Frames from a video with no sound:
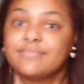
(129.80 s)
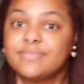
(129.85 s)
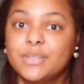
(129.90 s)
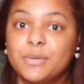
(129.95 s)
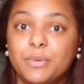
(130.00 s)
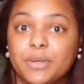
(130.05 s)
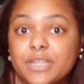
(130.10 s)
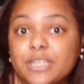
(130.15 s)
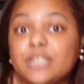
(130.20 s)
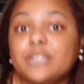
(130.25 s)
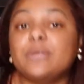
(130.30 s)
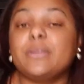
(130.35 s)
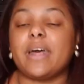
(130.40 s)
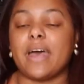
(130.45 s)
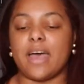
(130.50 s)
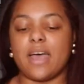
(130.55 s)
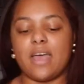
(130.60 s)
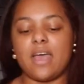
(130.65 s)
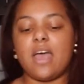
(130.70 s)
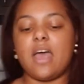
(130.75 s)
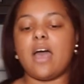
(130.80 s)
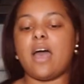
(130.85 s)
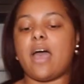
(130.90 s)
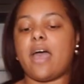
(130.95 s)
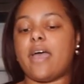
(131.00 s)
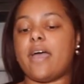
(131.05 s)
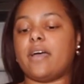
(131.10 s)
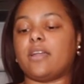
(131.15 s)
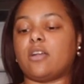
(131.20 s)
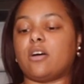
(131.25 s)
we're gonna do that.
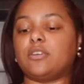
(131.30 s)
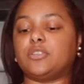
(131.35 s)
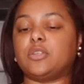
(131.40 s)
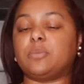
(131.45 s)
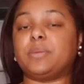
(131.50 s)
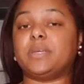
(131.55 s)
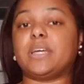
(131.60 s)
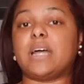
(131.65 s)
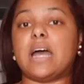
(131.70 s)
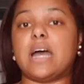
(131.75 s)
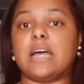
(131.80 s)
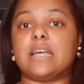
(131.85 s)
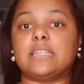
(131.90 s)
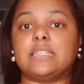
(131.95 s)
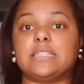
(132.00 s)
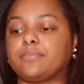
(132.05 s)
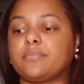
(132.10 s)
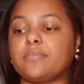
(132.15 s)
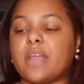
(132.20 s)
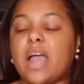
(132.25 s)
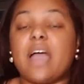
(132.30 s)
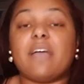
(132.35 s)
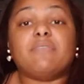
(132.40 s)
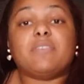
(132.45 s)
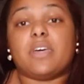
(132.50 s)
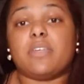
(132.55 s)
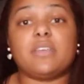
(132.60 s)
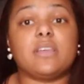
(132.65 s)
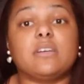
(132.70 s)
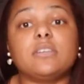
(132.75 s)
And also because I have
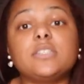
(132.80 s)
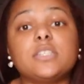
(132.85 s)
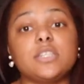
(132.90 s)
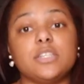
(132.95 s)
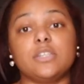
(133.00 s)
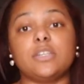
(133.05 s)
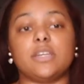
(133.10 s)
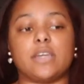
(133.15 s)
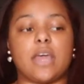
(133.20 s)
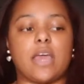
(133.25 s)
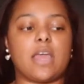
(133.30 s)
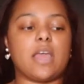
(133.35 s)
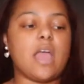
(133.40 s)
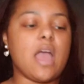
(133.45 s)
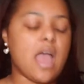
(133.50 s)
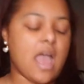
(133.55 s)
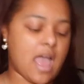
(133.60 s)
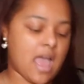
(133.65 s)
nothing else to do today.